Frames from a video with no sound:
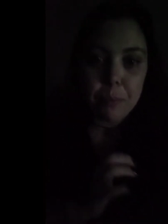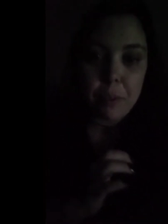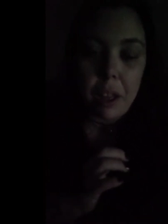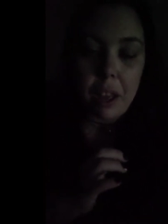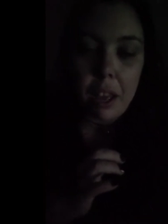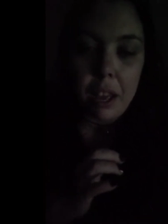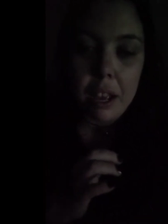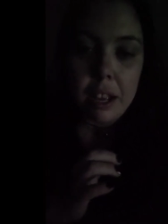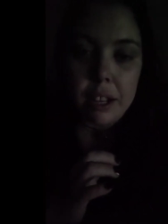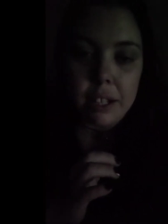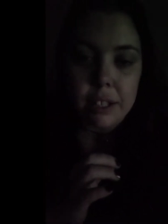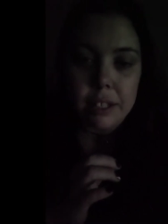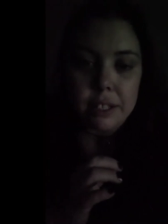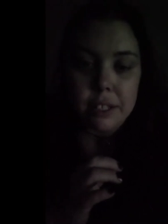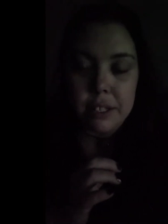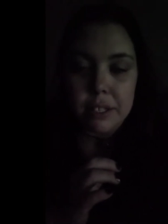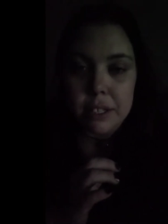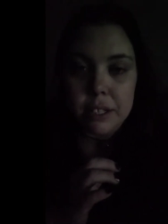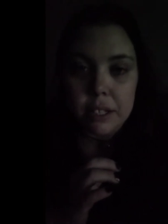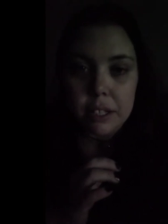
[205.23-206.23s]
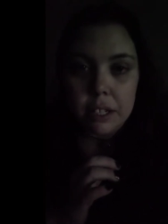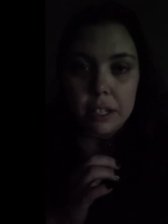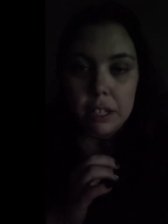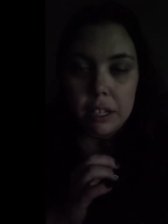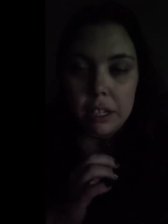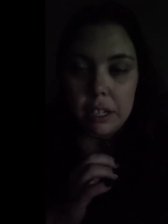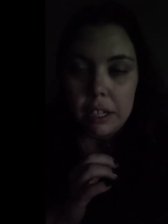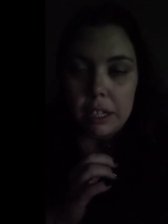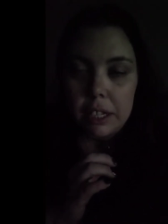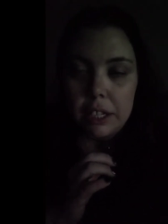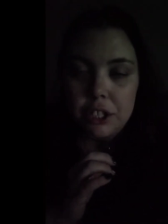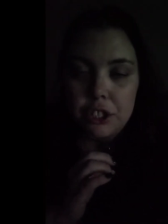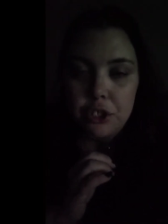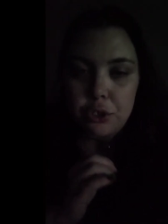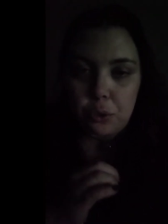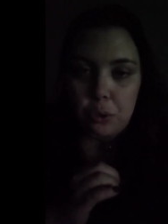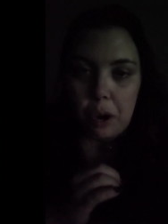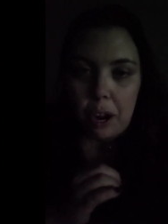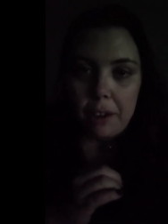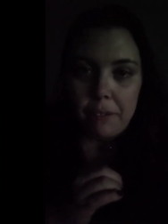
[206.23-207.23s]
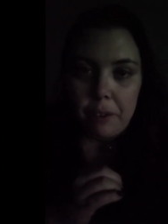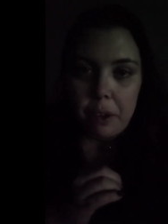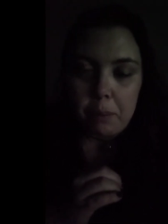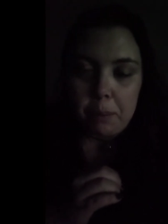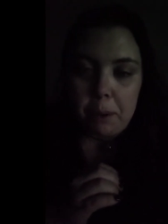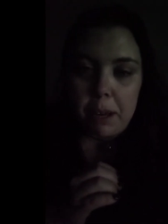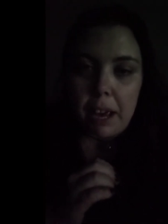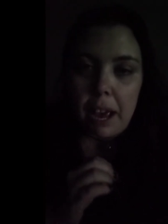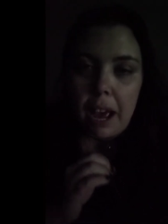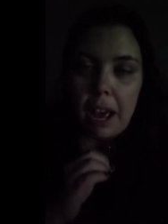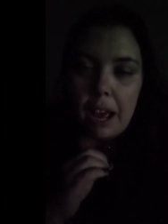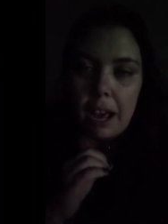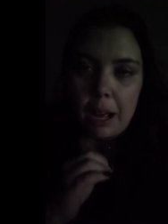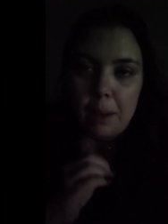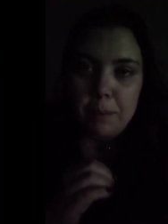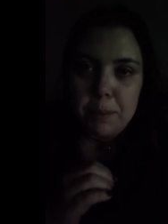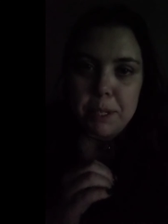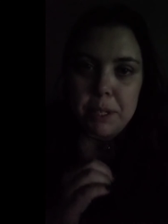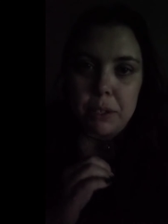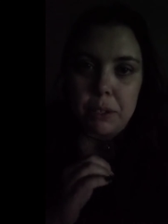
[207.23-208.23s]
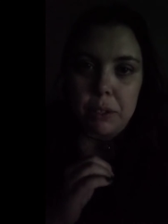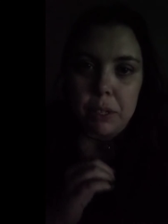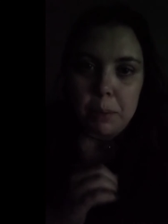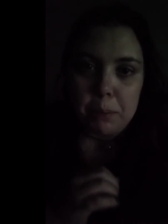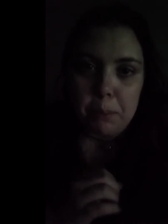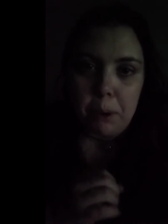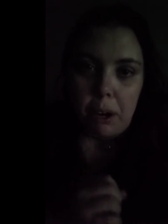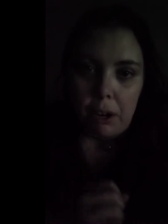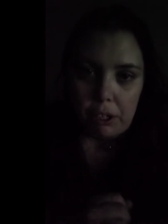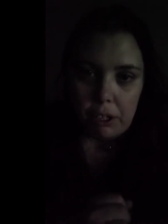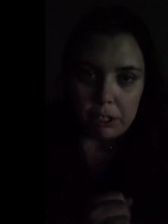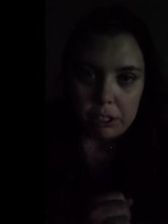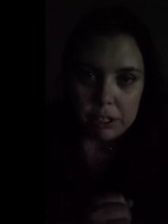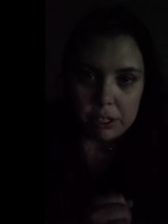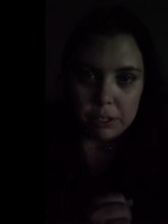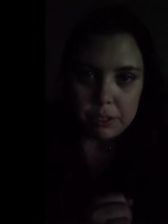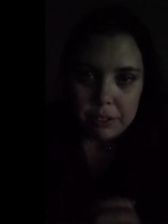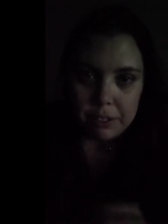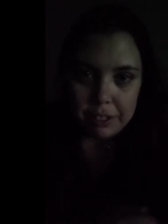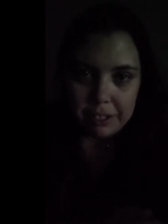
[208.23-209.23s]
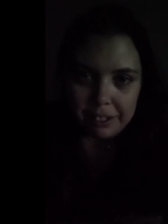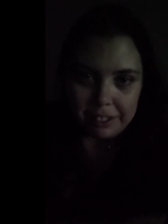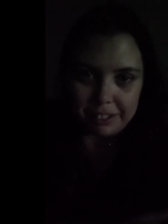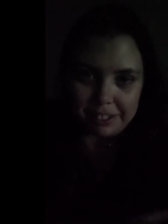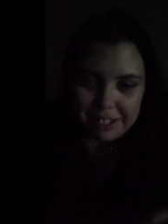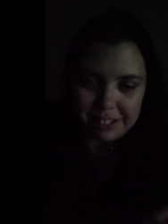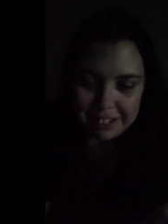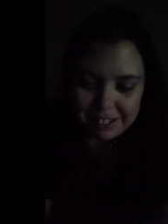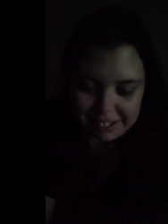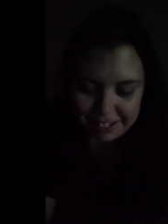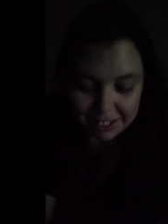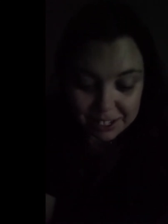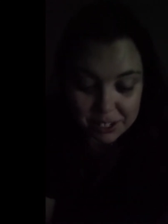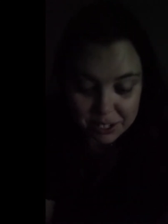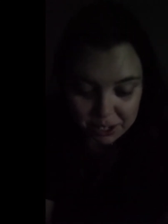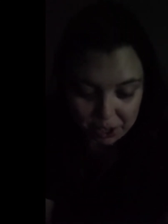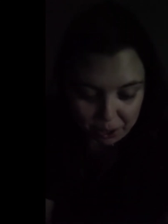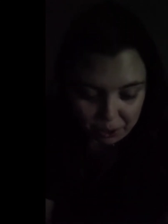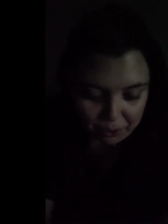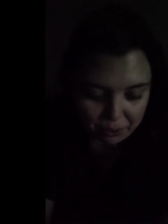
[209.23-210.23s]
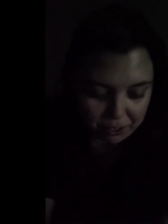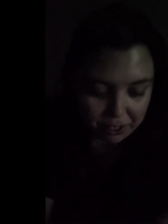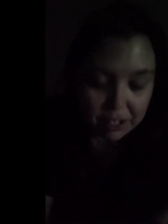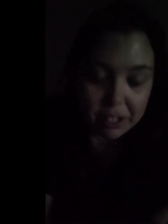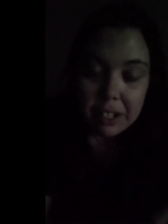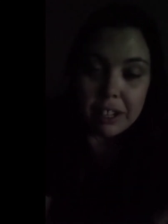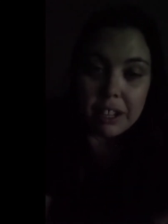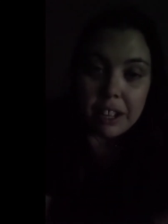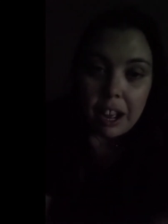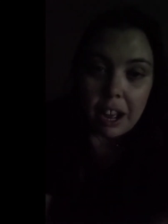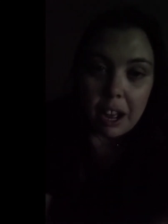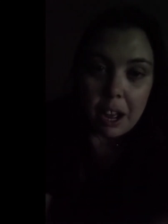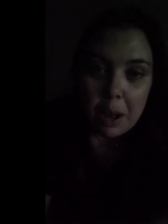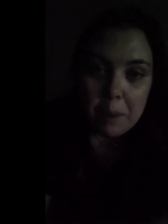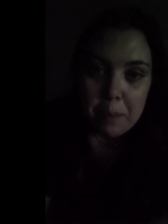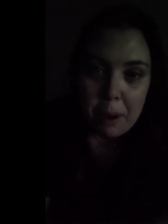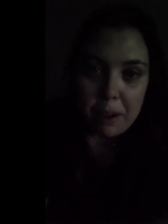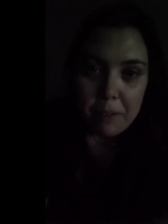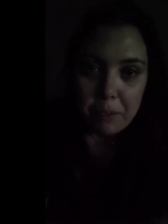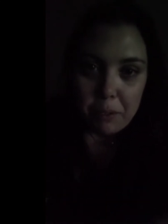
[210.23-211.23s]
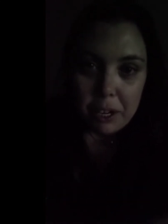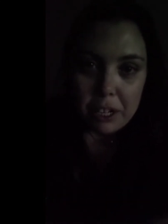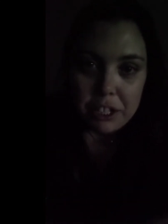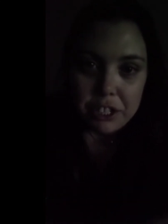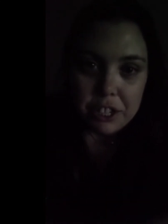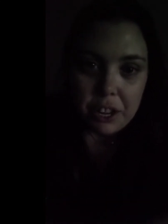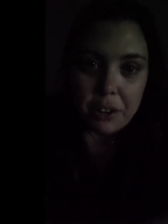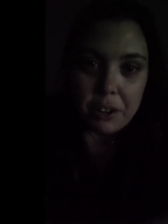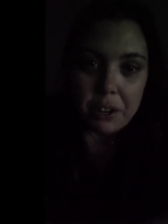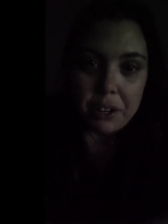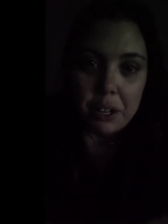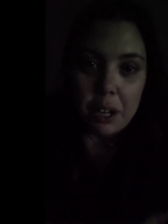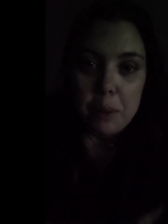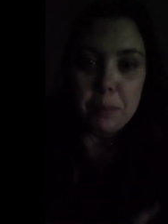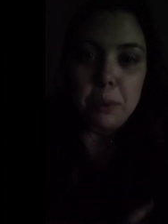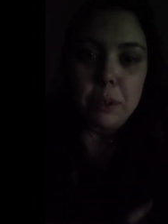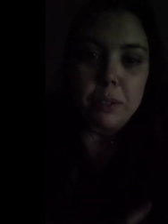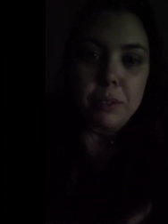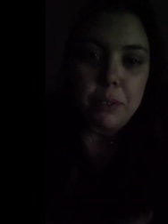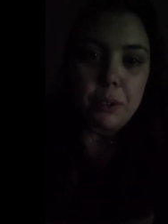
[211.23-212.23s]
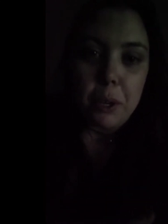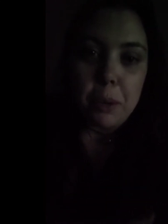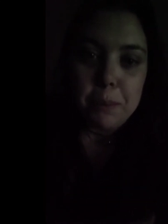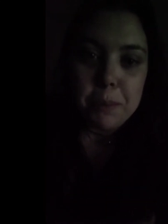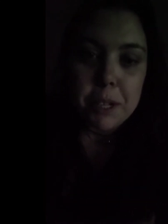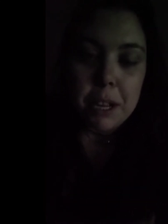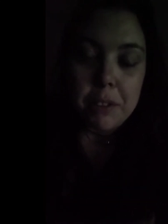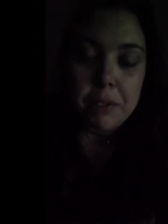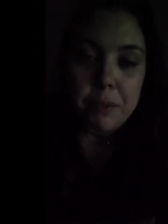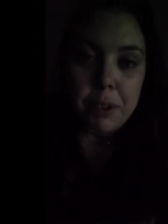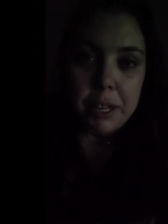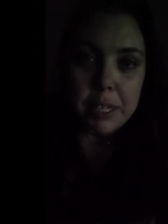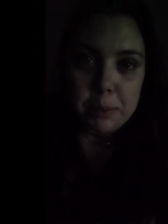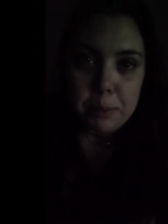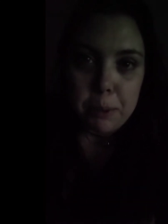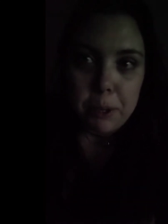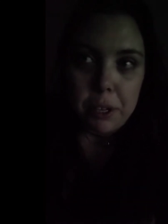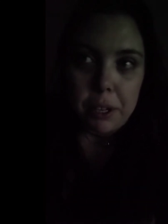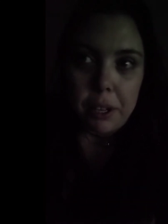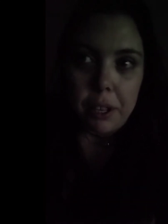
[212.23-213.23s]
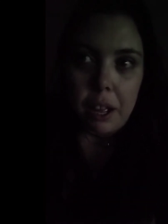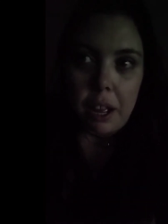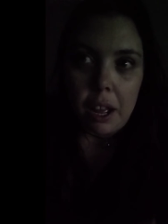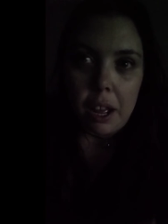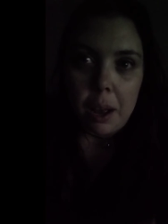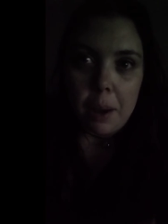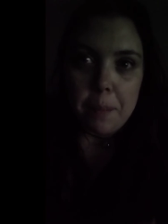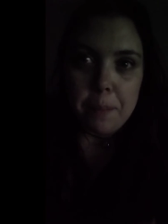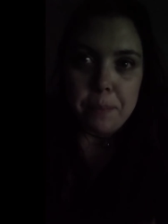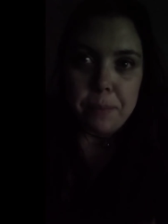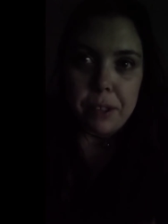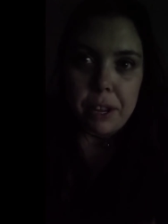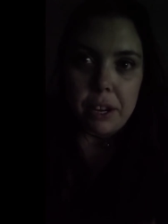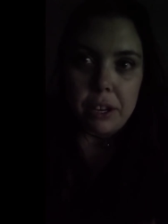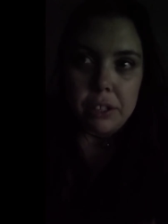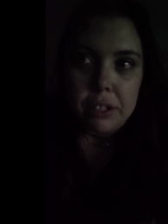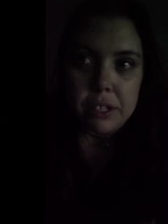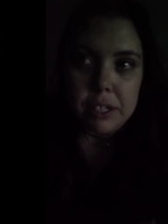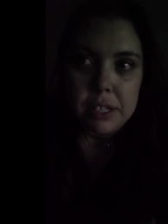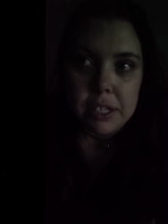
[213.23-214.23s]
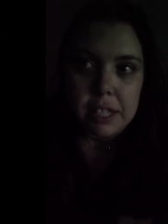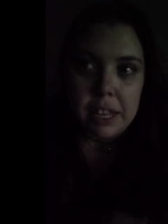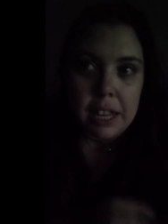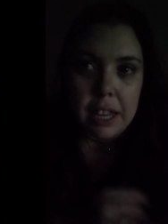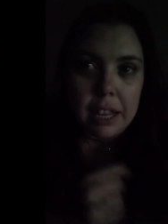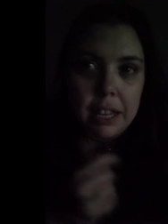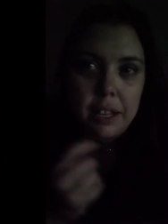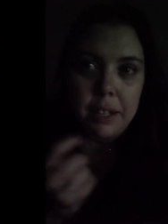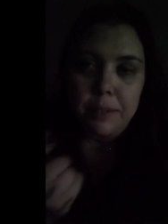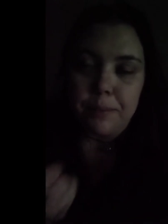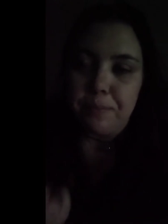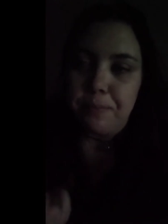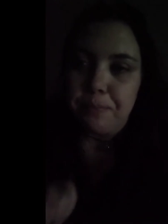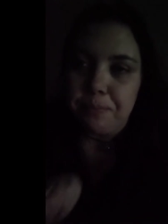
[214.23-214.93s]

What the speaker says: and it's driving me absolutely bonkers. So, I've reached out on a couple of groups on Facebook. There's the